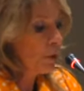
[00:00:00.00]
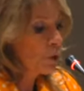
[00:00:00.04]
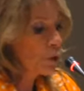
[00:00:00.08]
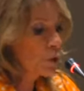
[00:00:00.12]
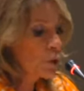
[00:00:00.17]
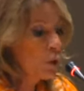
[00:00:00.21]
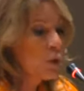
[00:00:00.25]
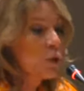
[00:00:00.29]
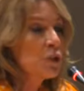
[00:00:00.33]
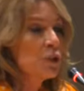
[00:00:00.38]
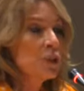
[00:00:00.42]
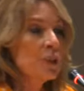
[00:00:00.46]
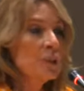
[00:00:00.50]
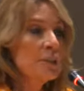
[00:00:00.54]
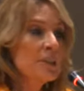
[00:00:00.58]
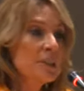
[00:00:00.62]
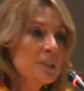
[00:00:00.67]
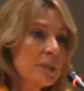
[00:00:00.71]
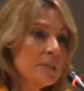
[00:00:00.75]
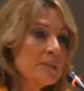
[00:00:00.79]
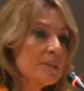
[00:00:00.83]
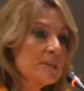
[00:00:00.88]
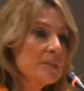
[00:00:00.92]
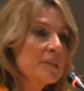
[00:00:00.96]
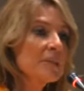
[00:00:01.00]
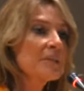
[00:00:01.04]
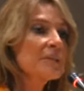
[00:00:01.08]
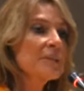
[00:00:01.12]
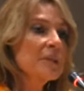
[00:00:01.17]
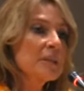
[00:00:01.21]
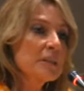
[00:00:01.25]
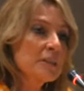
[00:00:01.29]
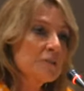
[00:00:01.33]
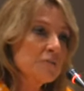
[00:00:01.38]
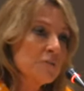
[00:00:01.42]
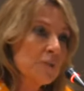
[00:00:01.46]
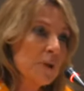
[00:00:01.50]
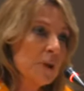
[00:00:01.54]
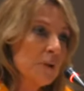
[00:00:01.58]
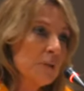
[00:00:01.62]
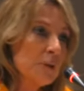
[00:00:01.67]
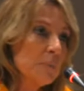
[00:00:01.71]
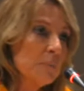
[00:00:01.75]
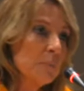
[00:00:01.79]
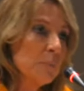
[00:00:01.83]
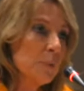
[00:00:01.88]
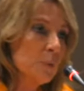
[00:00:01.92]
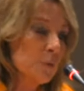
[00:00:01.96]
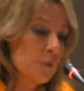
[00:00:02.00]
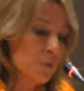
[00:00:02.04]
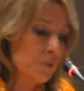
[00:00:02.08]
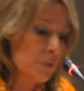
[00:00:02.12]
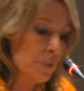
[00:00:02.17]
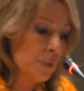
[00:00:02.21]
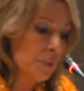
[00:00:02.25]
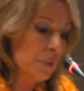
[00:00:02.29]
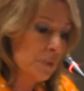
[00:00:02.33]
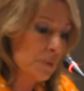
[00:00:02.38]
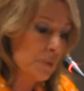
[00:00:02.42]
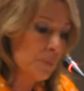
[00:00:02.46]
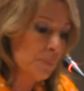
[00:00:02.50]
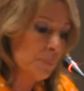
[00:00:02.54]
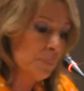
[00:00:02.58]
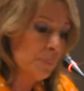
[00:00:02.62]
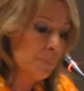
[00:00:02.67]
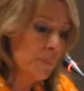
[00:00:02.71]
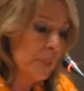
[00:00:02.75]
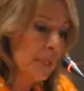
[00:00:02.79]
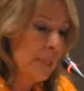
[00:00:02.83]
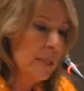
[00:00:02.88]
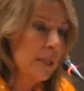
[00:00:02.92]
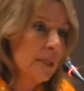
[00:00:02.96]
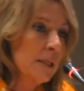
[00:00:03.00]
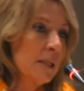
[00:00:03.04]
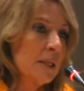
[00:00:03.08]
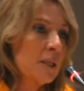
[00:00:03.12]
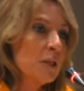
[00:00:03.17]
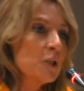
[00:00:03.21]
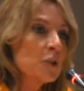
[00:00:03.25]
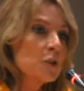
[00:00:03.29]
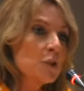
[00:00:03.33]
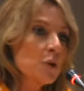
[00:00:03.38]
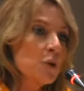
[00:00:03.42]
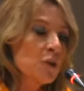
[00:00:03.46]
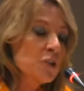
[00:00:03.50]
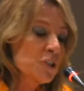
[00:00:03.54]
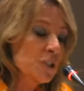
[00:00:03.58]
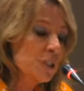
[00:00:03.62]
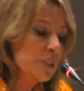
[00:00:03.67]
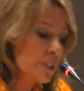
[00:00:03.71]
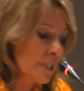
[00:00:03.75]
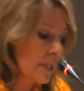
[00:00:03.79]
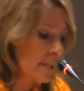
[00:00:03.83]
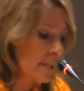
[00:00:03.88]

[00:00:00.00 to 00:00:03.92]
social justice is very important. Social